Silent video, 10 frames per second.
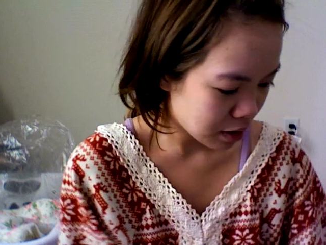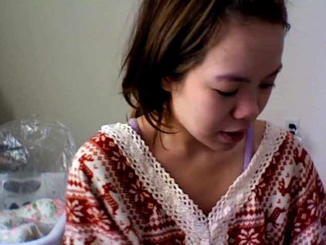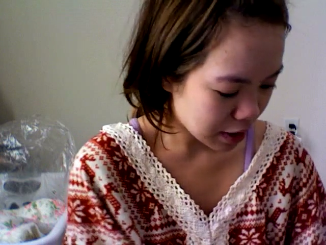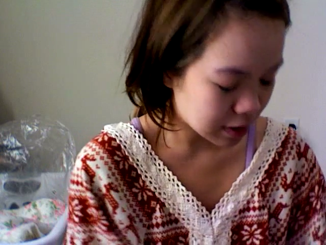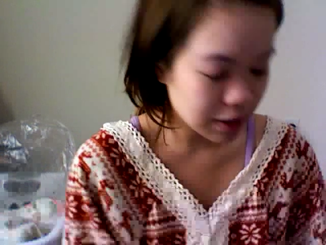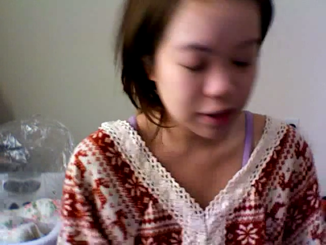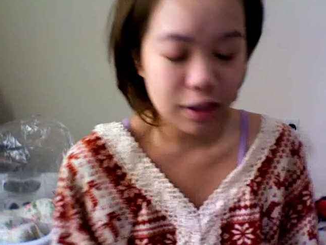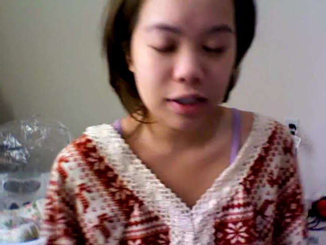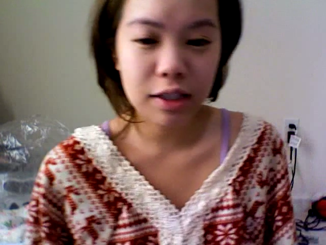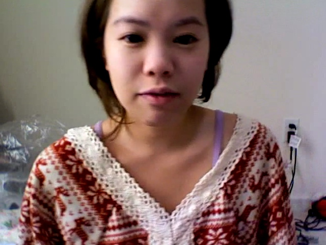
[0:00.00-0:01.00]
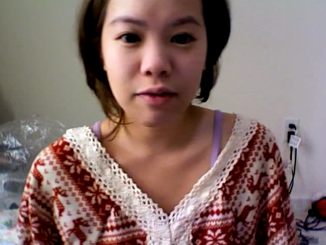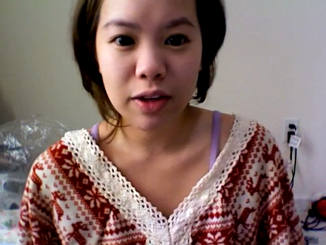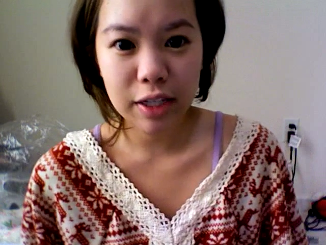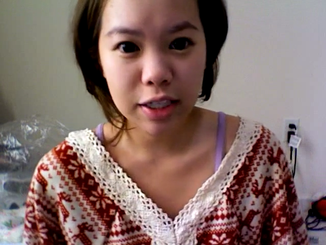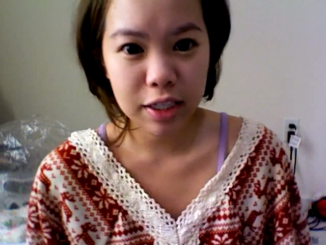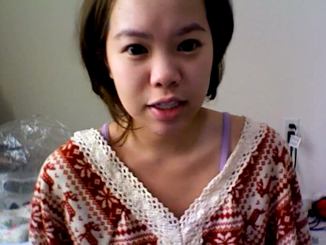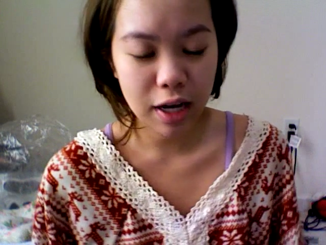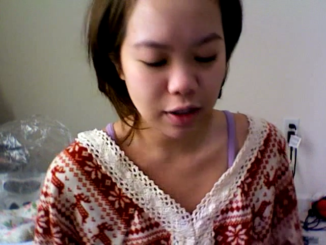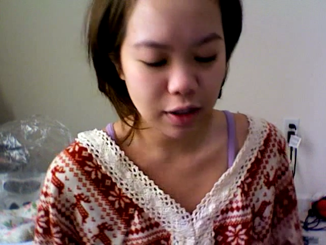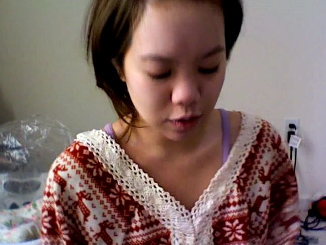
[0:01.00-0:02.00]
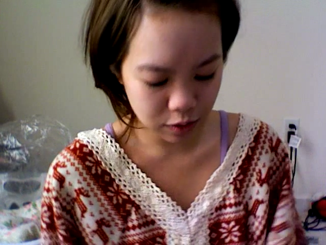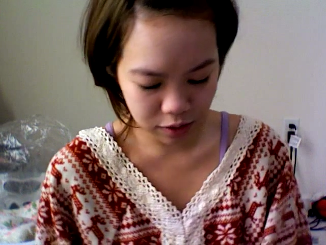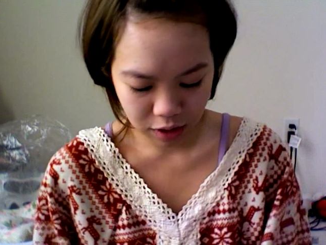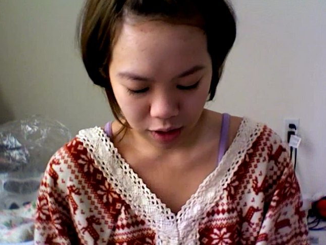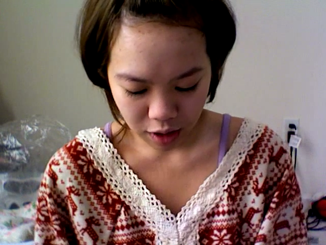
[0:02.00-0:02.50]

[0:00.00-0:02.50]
Okay, this is the foundation I use,